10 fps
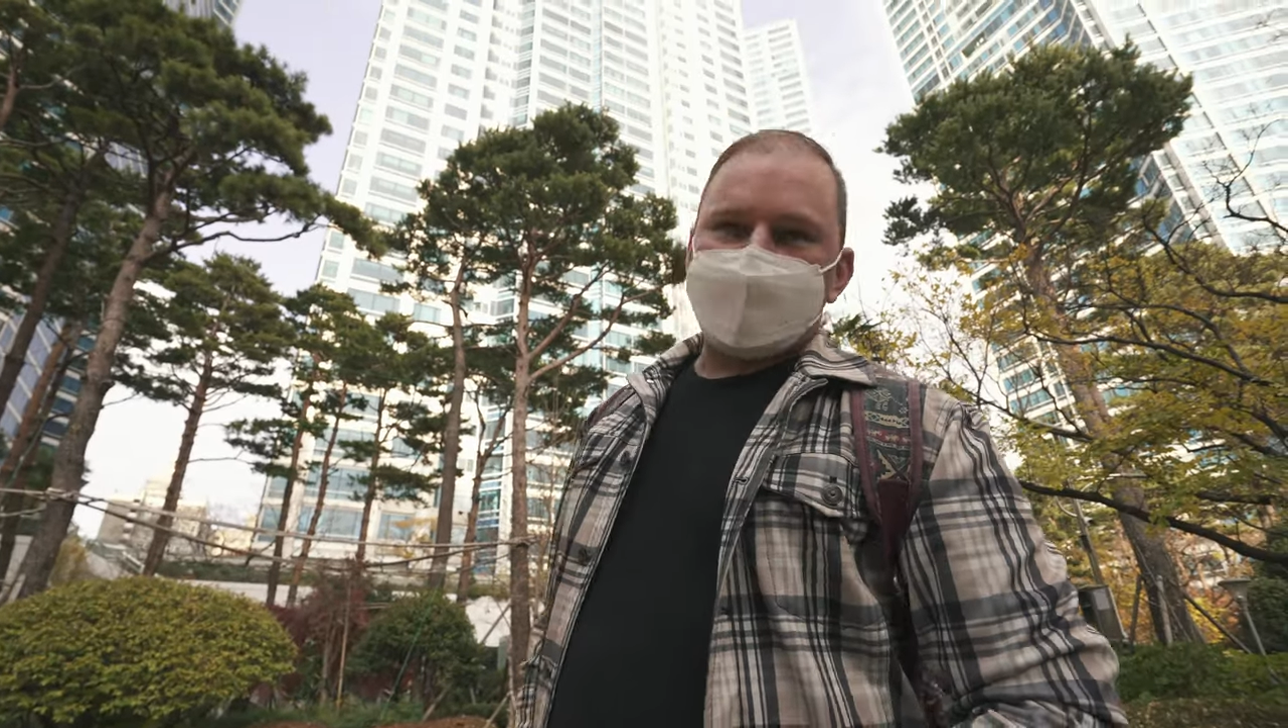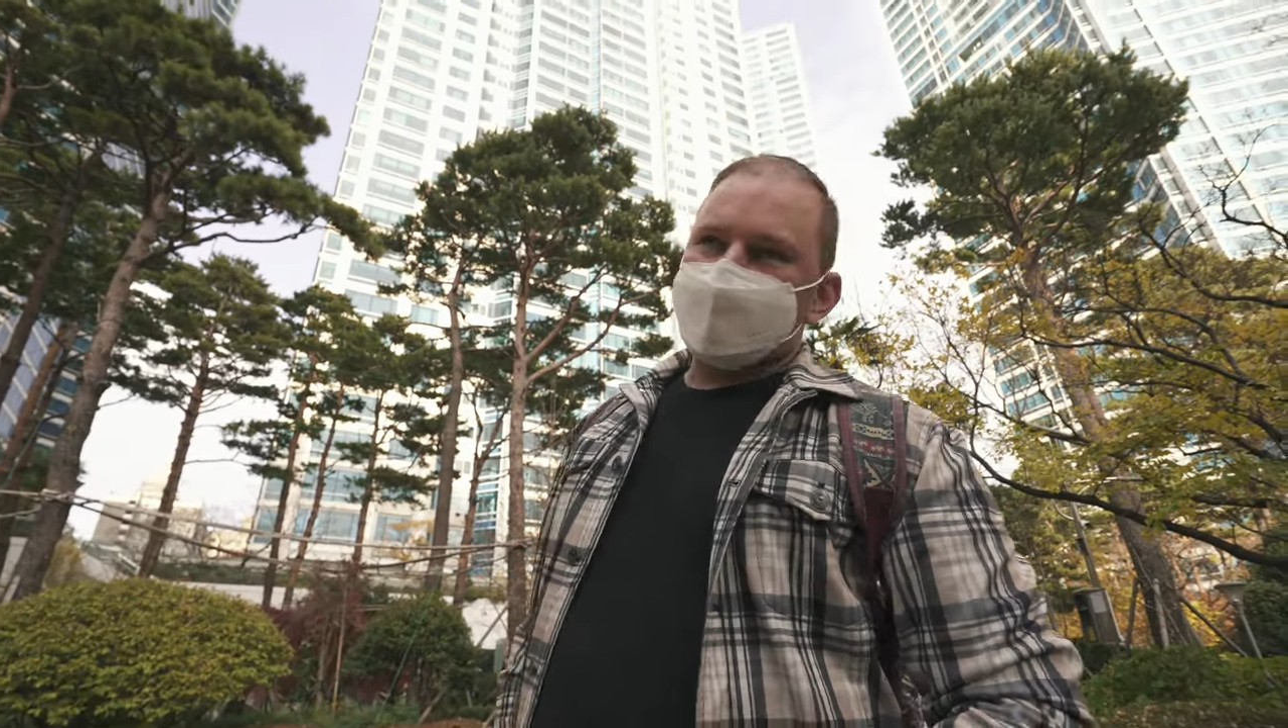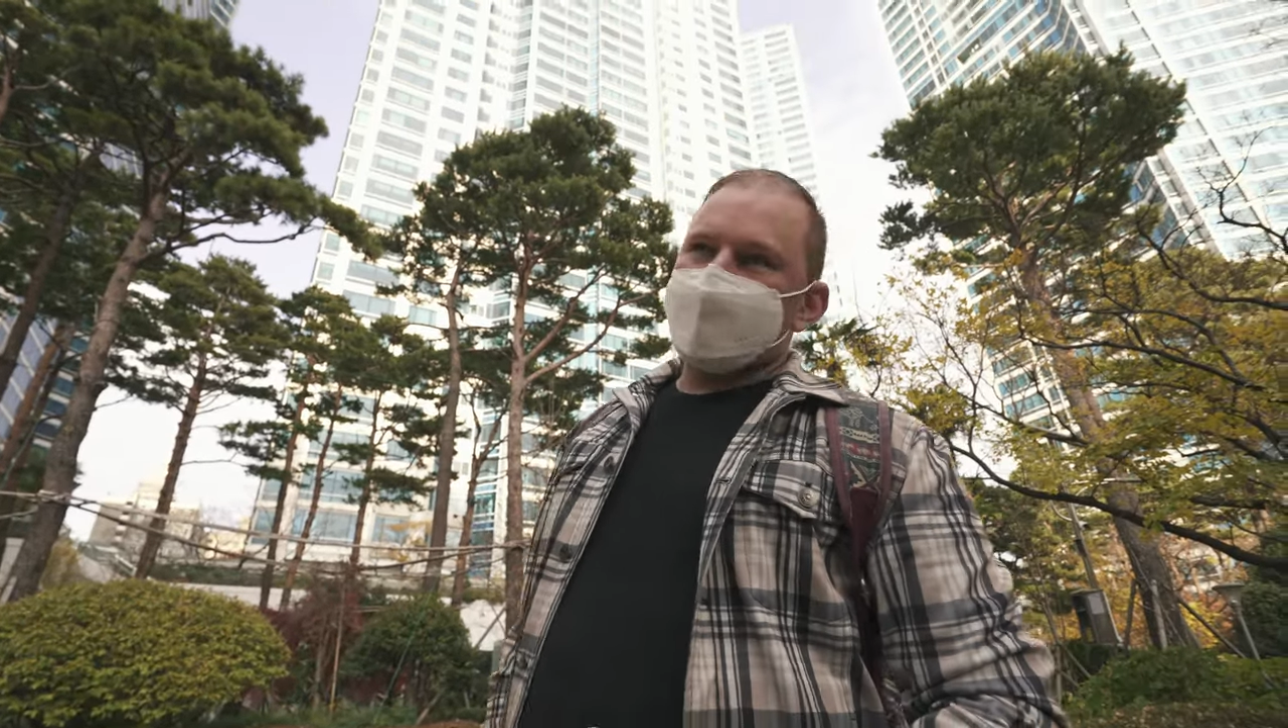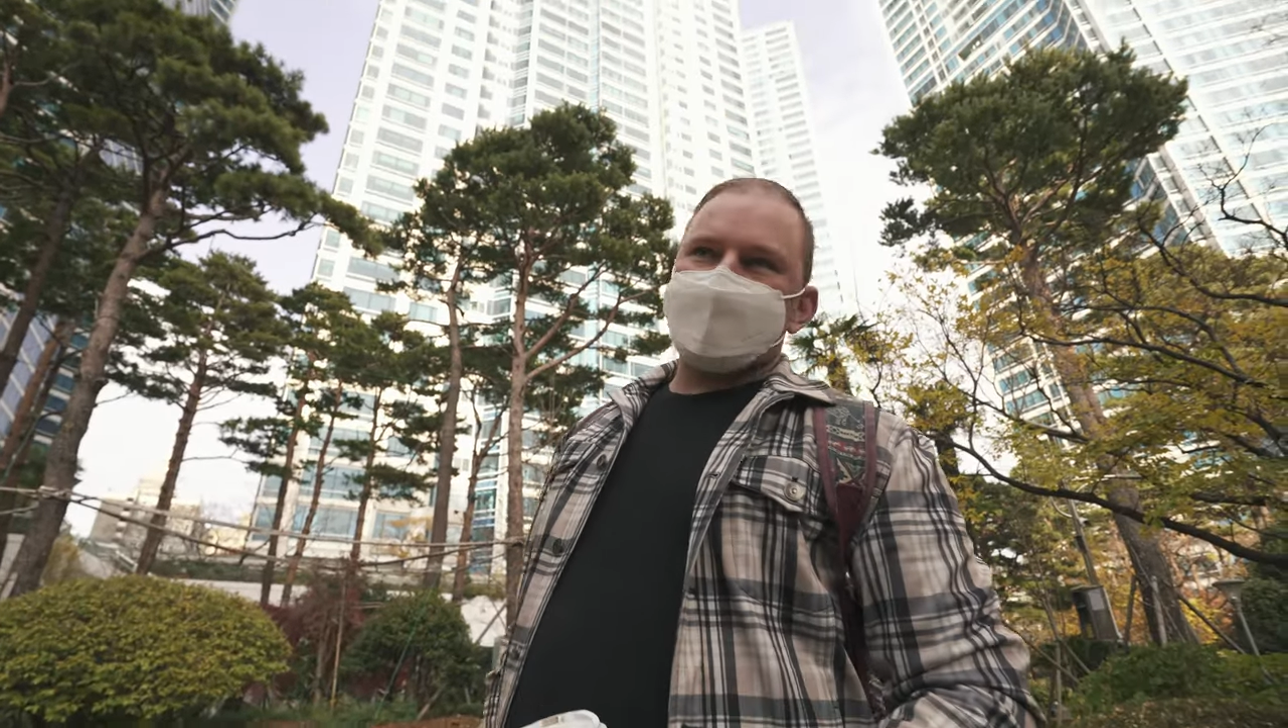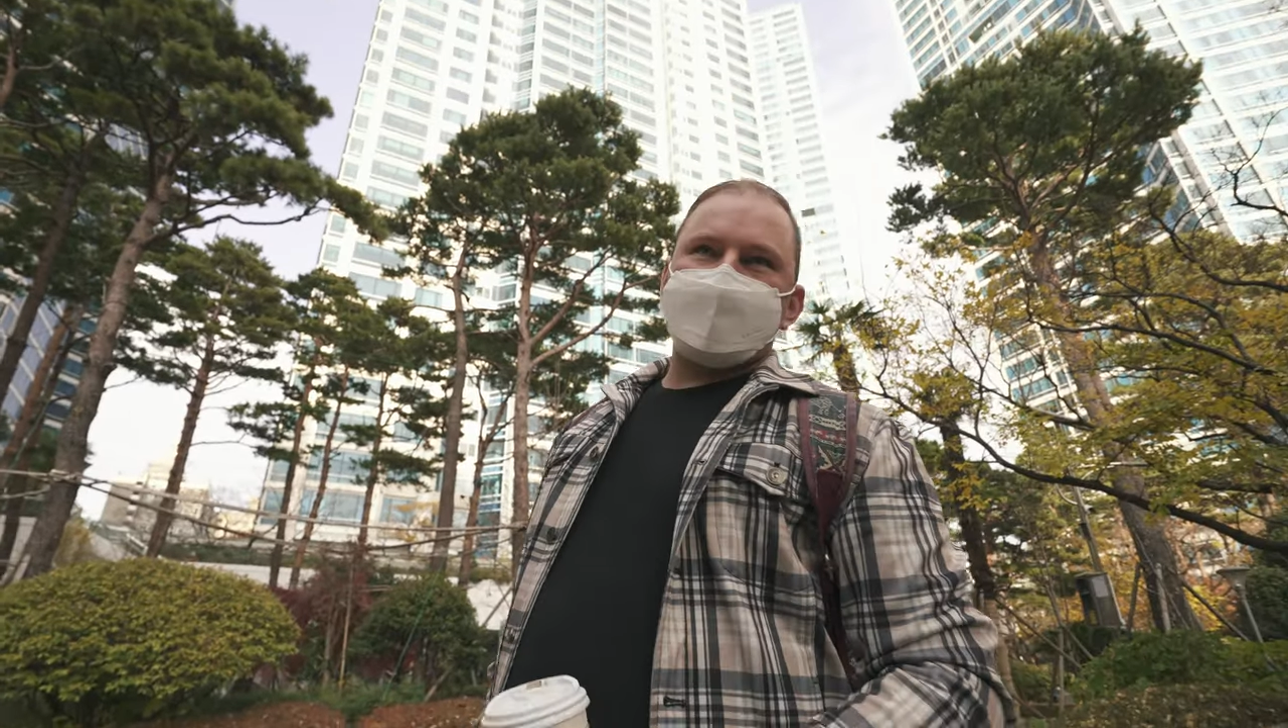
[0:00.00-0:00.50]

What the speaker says: I love